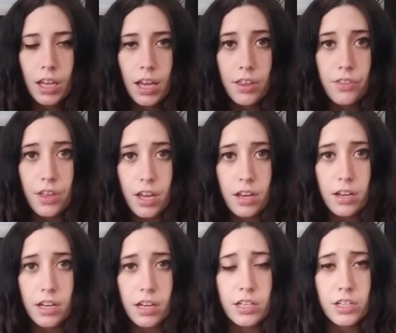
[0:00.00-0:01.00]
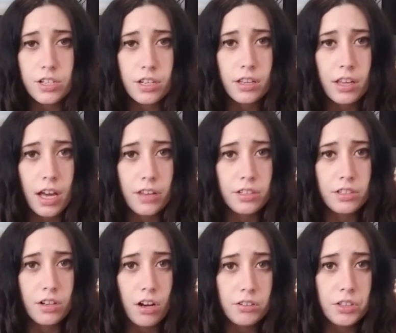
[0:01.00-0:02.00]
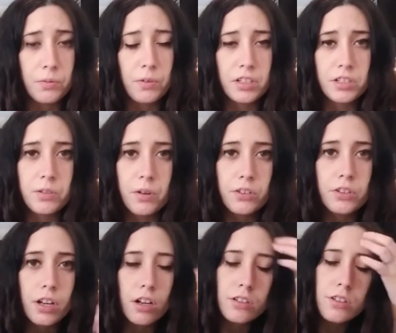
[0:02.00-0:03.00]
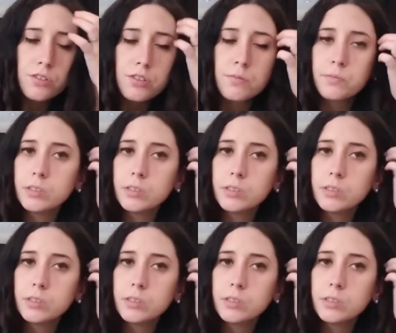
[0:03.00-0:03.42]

And then, in addition to that, the doctor wanted $200.